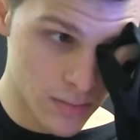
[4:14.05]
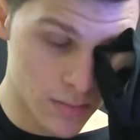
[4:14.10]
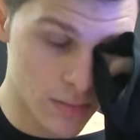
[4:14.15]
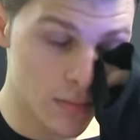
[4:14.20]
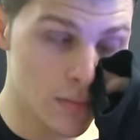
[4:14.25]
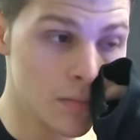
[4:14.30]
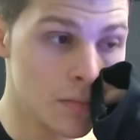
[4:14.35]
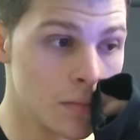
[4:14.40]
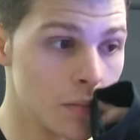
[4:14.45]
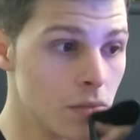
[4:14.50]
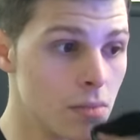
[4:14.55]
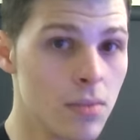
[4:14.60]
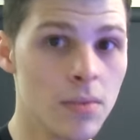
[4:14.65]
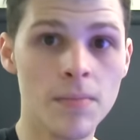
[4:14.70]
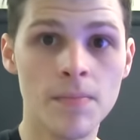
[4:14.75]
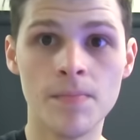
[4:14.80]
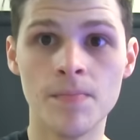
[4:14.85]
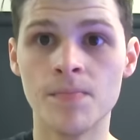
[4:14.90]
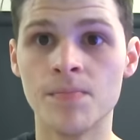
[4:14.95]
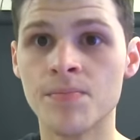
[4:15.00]

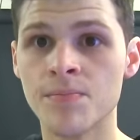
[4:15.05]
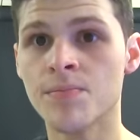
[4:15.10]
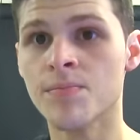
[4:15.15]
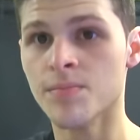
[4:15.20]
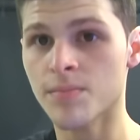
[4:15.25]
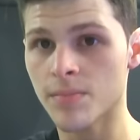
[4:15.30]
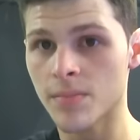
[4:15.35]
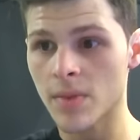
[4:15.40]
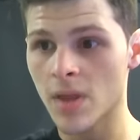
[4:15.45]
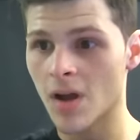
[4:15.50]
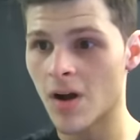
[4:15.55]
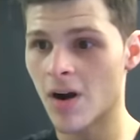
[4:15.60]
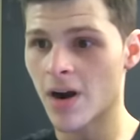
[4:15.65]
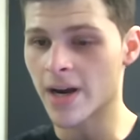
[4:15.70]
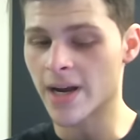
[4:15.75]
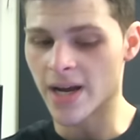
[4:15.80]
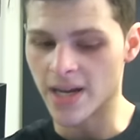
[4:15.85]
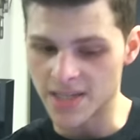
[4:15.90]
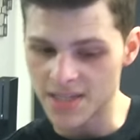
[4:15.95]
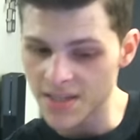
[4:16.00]

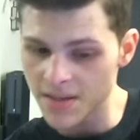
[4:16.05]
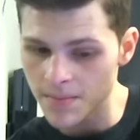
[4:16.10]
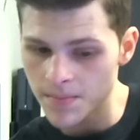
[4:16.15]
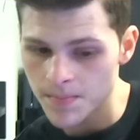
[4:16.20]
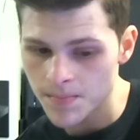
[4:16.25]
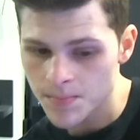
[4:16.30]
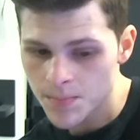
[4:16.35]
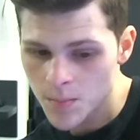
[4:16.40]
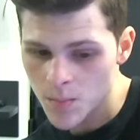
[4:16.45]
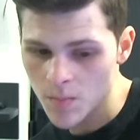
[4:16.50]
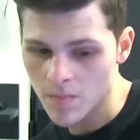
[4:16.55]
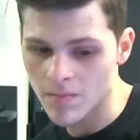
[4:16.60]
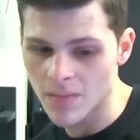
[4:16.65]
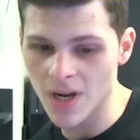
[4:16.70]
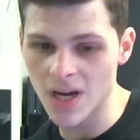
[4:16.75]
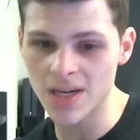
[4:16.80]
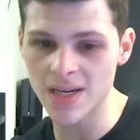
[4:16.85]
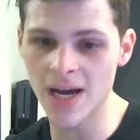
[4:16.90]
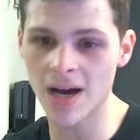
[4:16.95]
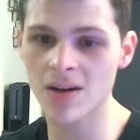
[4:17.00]
Alright guys,
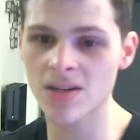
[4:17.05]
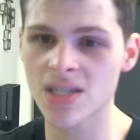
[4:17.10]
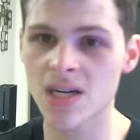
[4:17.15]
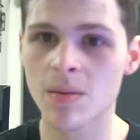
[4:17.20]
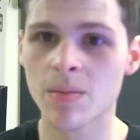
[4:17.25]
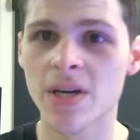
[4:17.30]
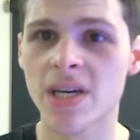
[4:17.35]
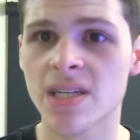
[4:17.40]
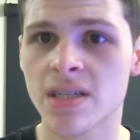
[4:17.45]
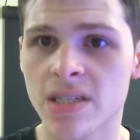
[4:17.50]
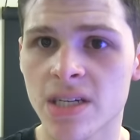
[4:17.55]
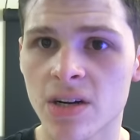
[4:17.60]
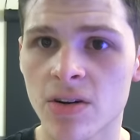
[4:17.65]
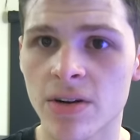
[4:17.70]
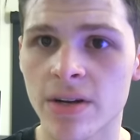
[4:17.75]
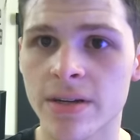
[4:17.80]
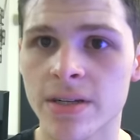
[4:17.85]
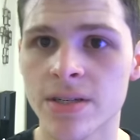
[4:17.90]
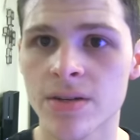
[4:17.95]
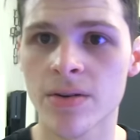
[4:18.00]
now it's time to get
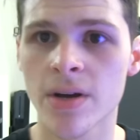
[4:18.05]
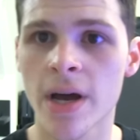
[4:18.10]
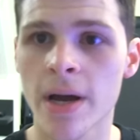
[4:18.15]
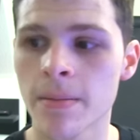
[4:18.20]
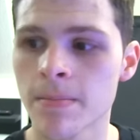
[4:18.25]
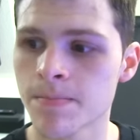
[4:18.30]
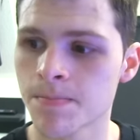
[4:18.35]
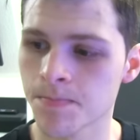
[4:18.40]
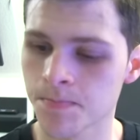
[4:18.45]
serious, okay?